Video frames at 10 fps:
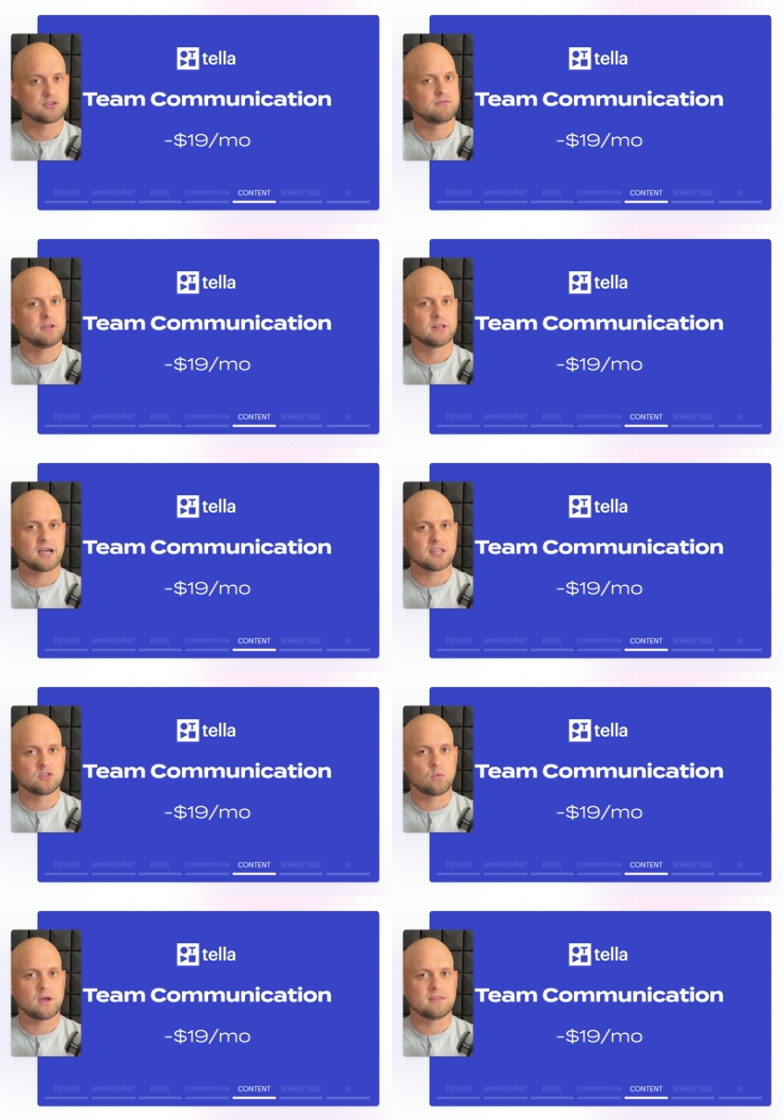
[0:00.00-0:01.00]
So, if you like
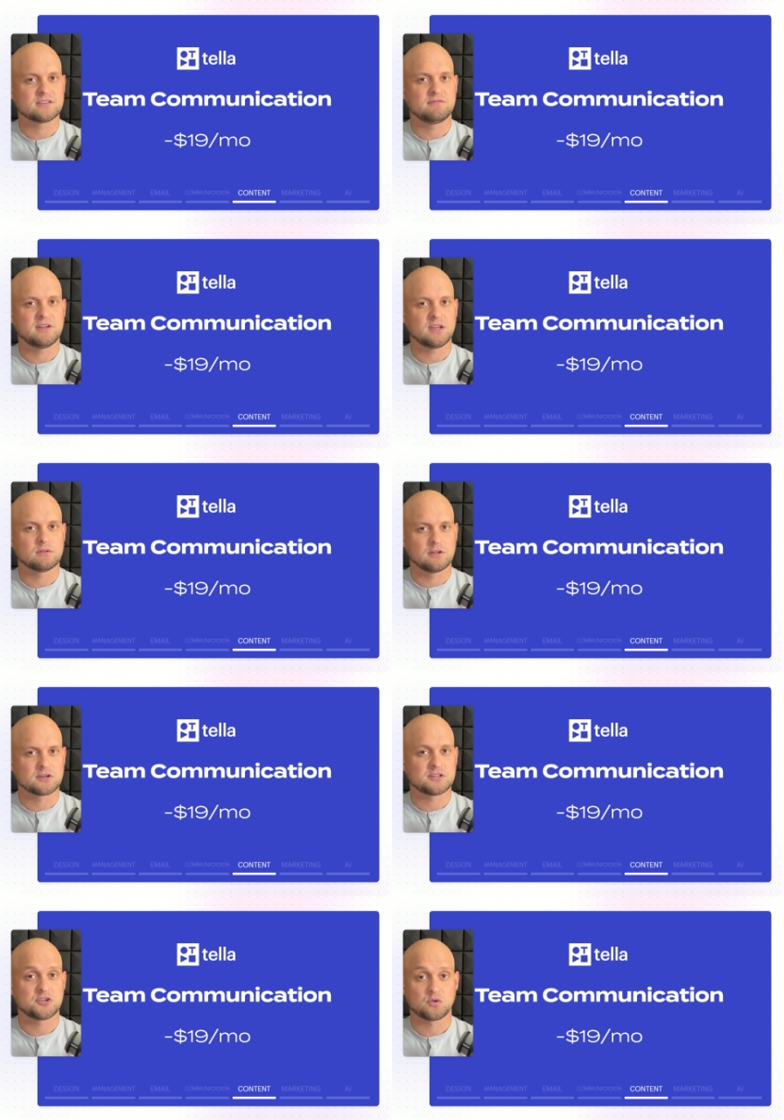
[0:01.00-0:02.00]
the way this video
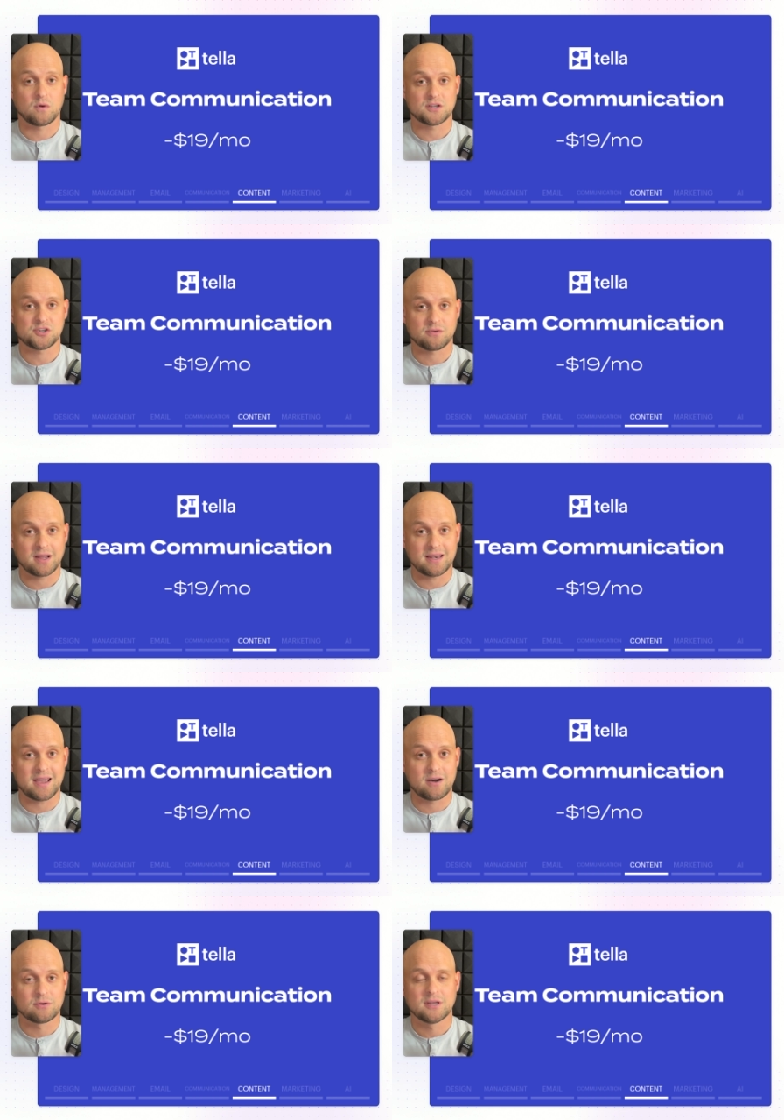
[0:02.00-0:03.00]
looks that you're watching right
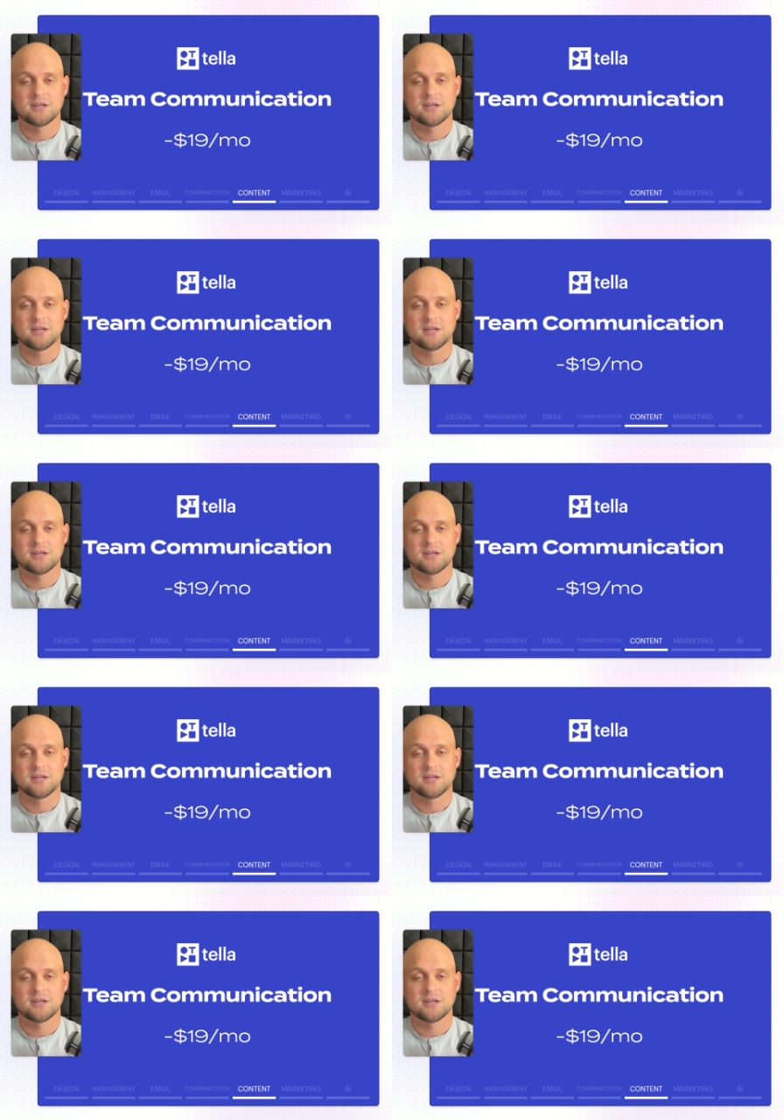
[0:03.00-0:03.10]
now,